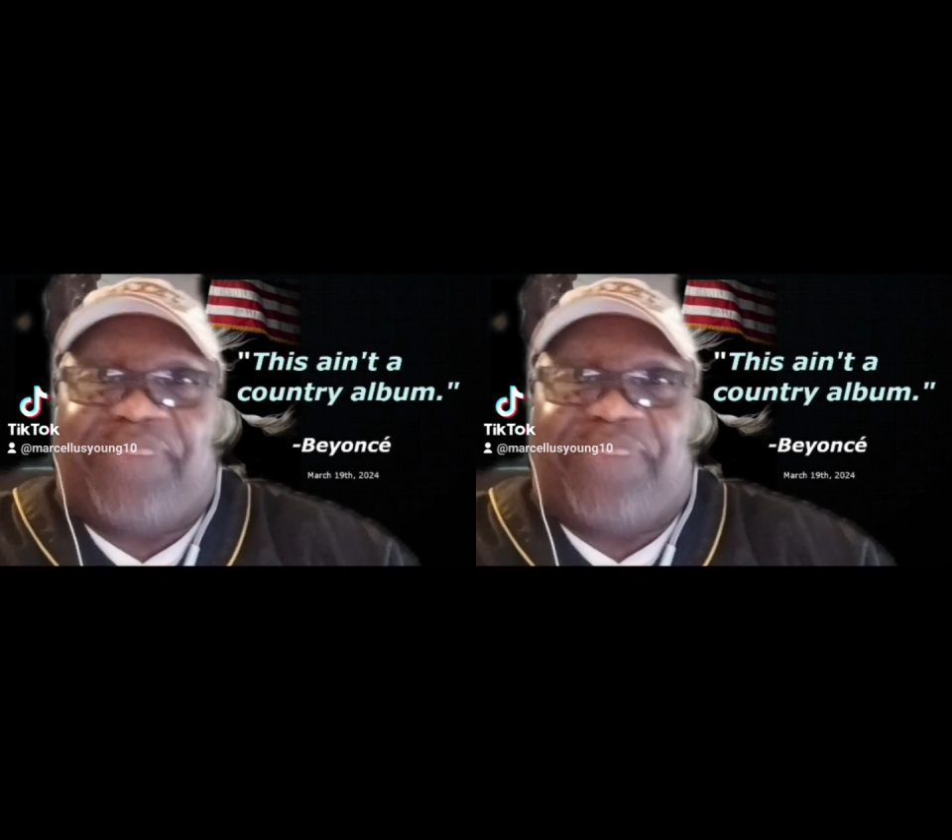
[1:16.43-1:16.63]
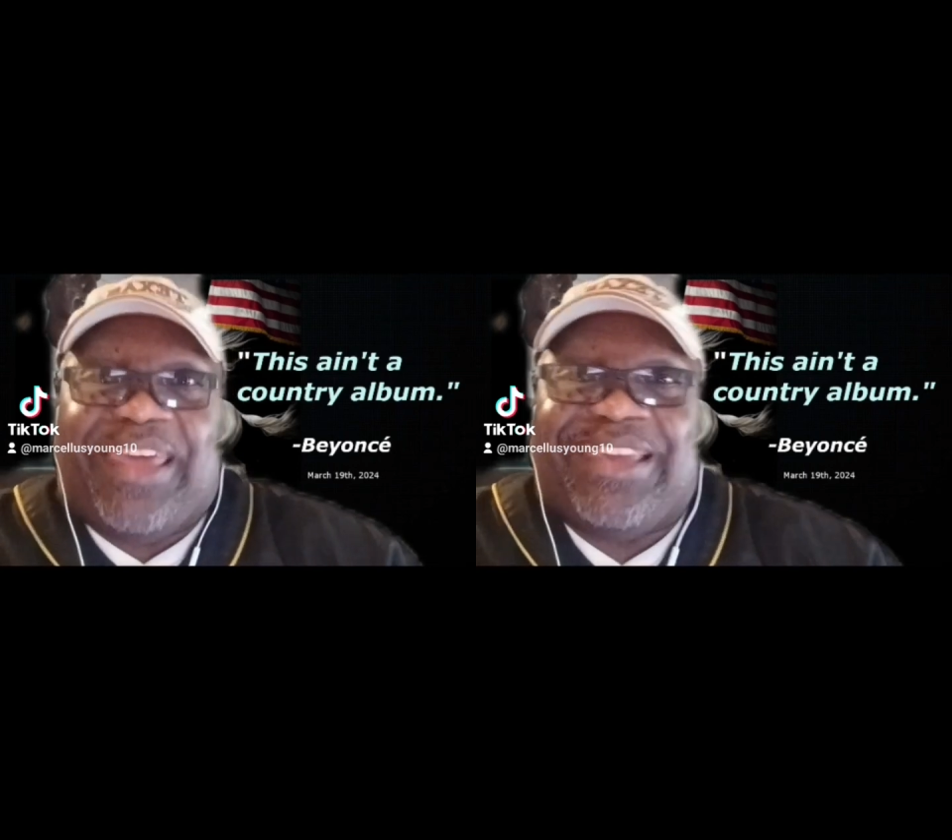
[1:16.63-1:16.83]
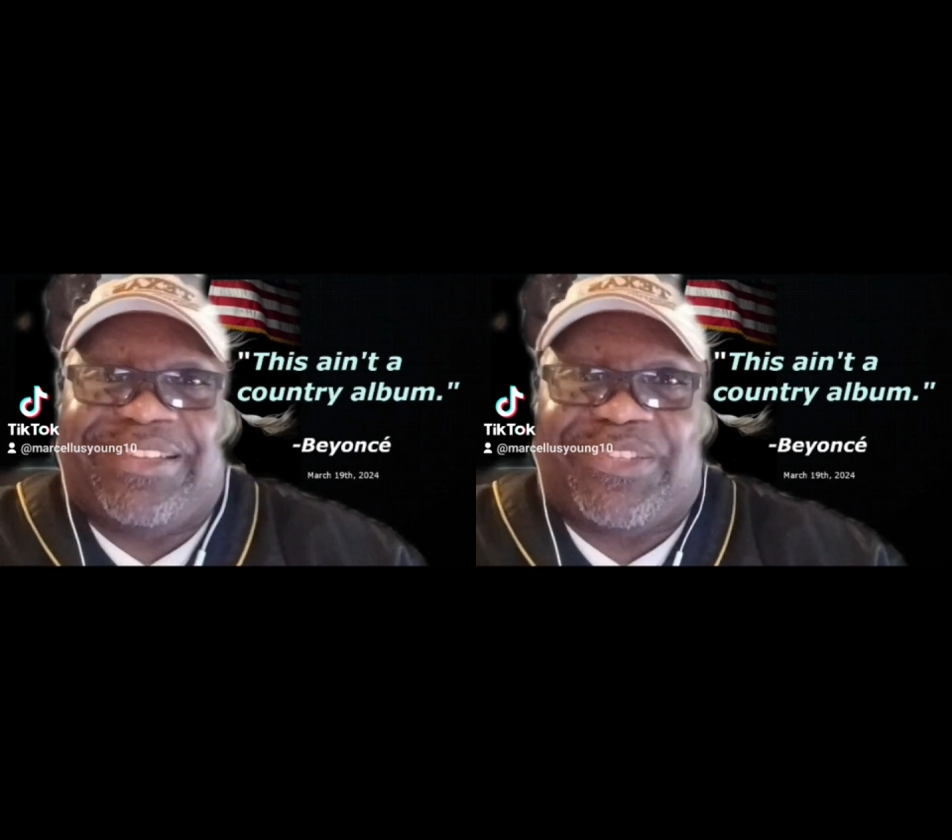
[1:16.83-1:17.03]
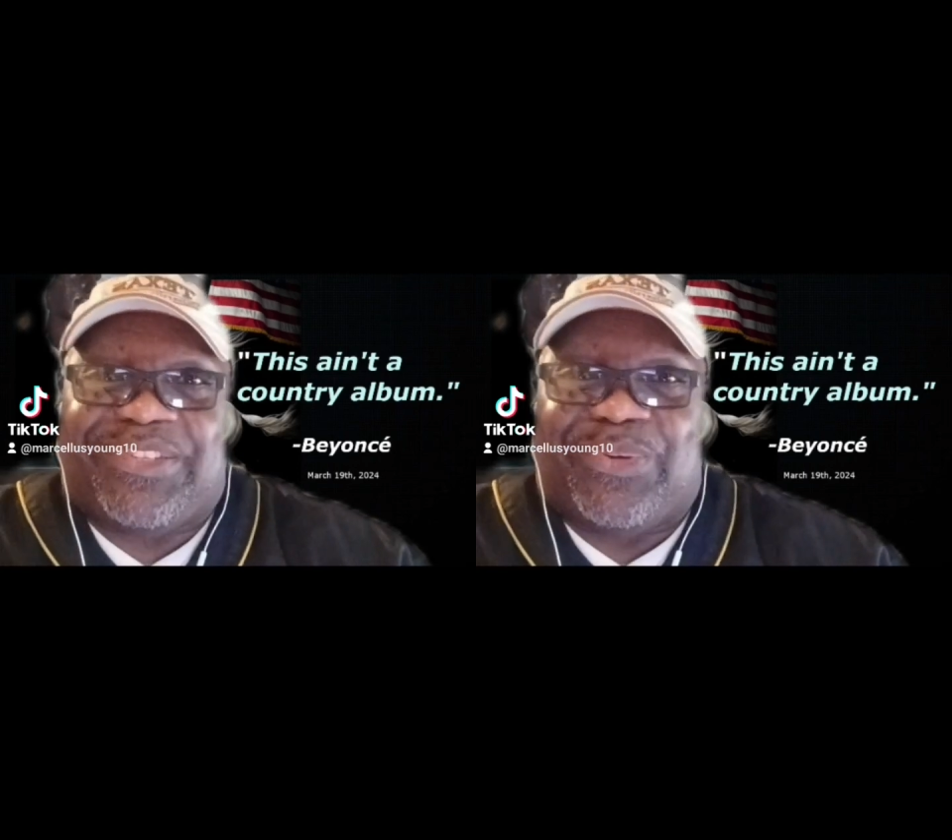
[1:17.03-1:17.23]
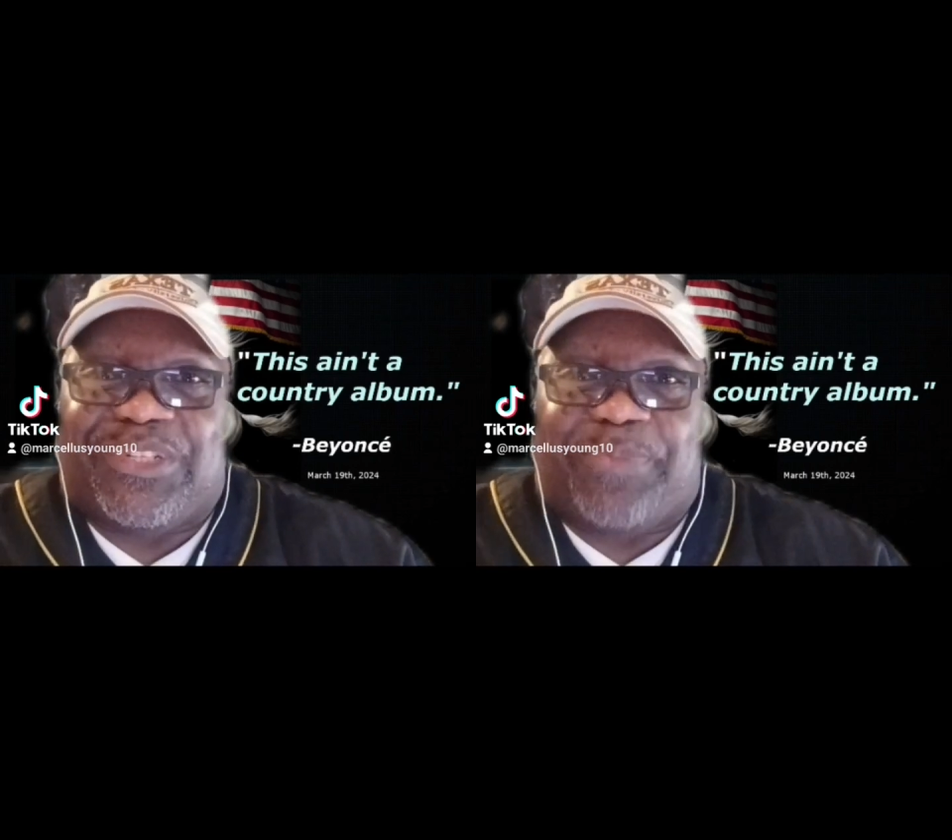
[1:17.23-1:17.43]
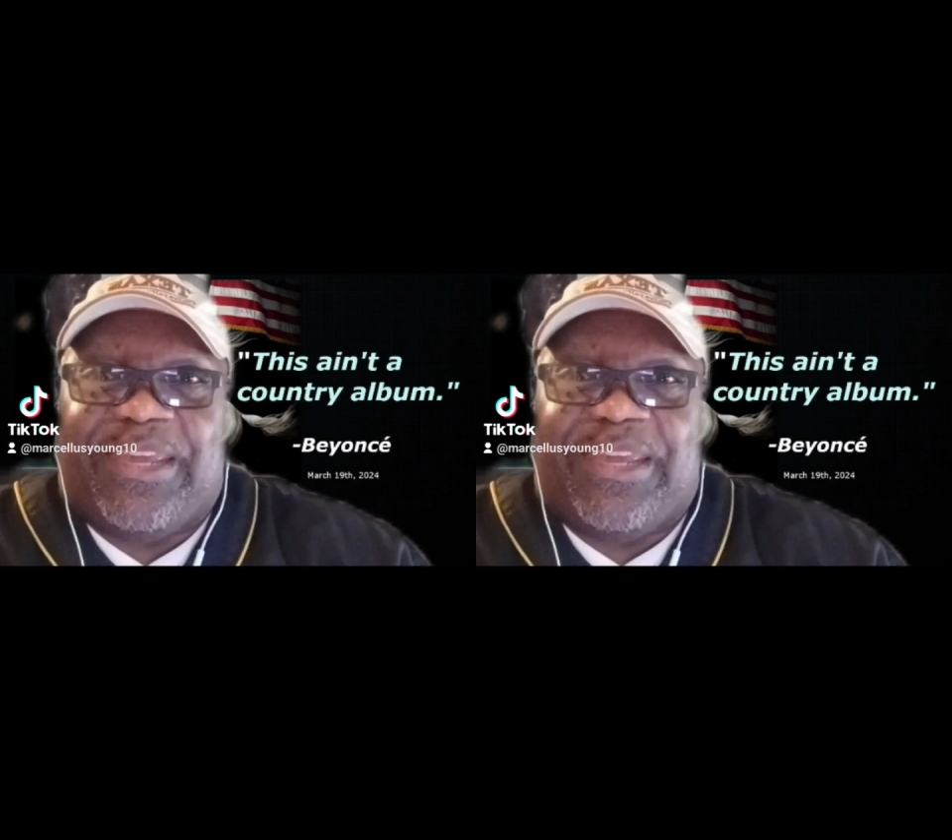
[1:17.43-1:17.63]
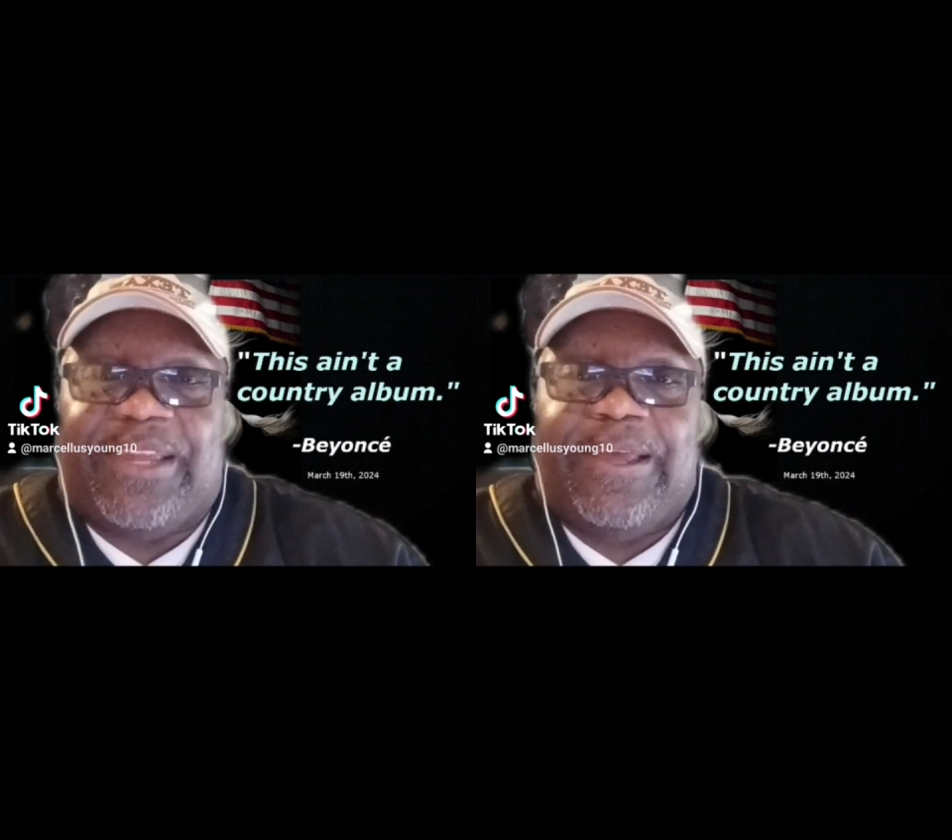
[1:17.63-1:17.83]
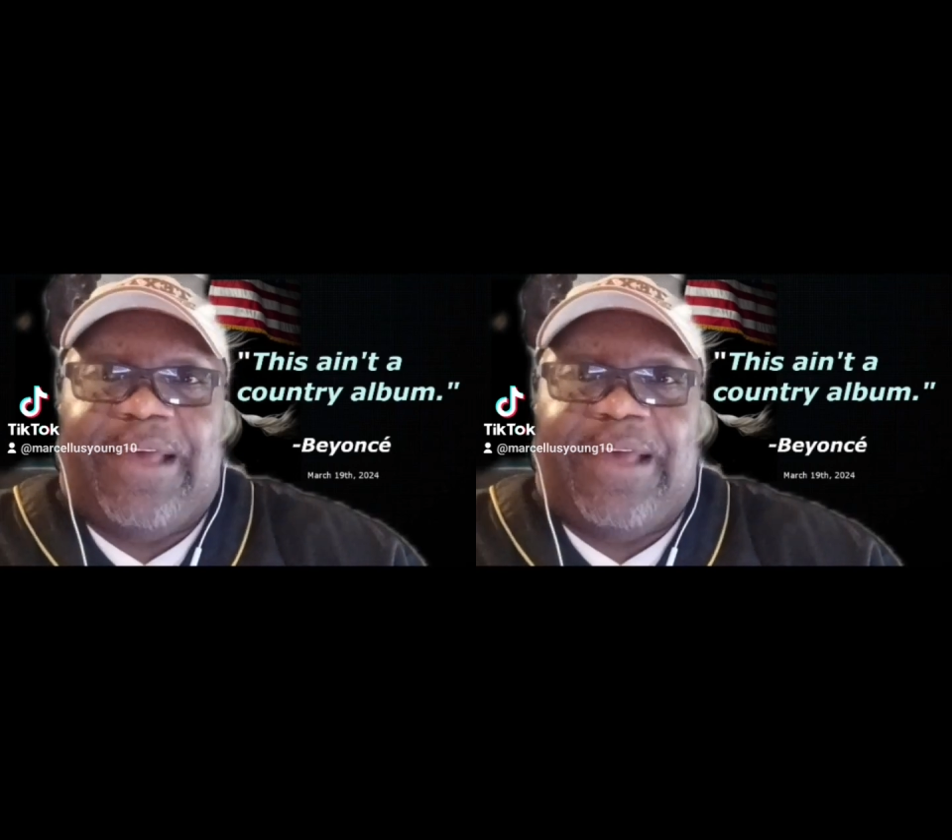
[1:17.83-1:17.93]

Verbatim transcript: fan, so to speak.